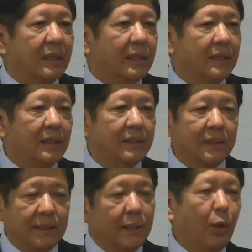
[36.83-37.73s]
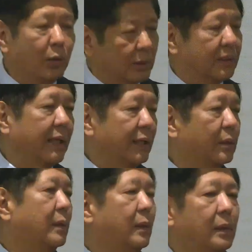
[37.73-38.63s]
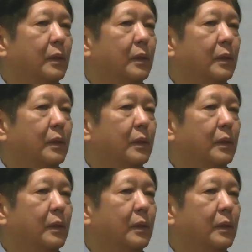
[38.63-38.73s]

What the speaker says: They all